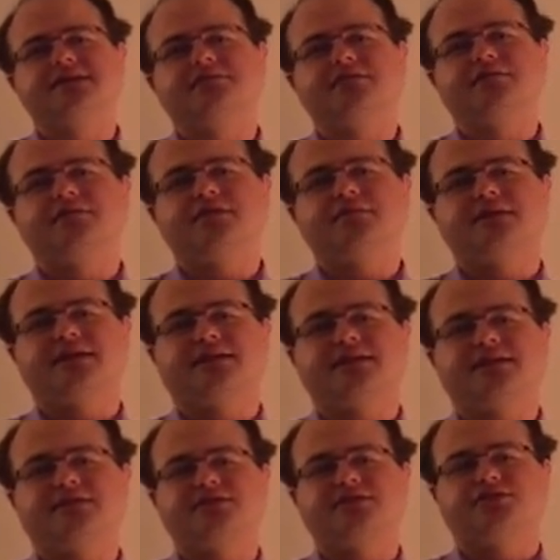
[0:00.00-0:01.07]
But what about
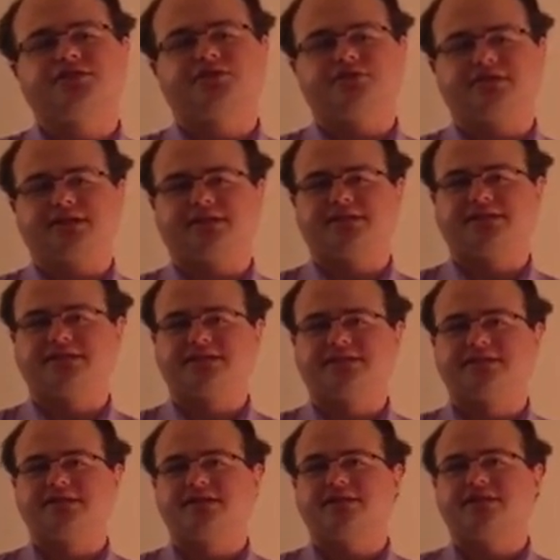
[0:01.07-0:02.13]
the
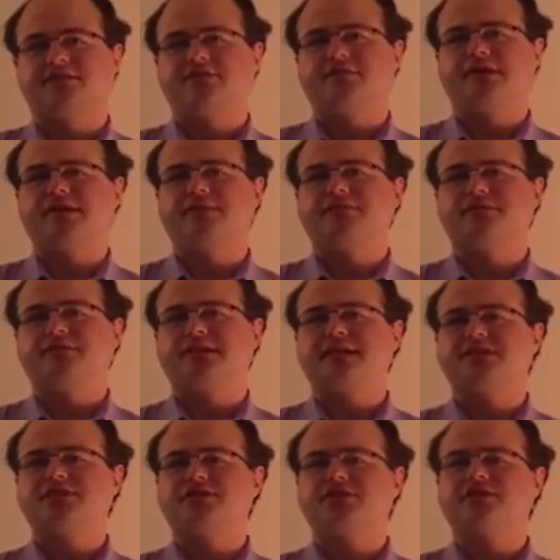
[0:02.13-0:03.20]
insurance? Well, the
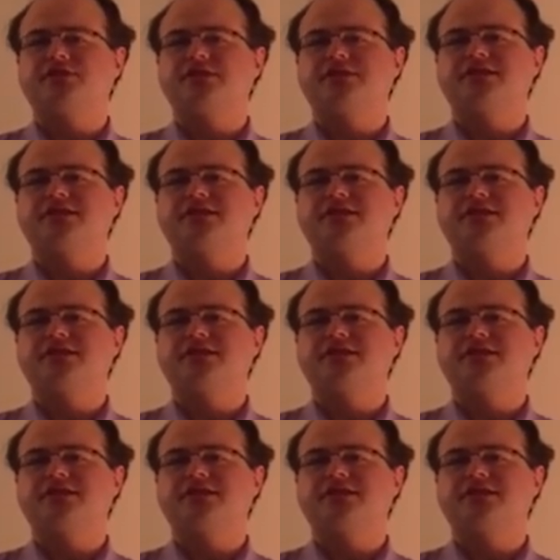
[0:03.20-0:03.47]
insurance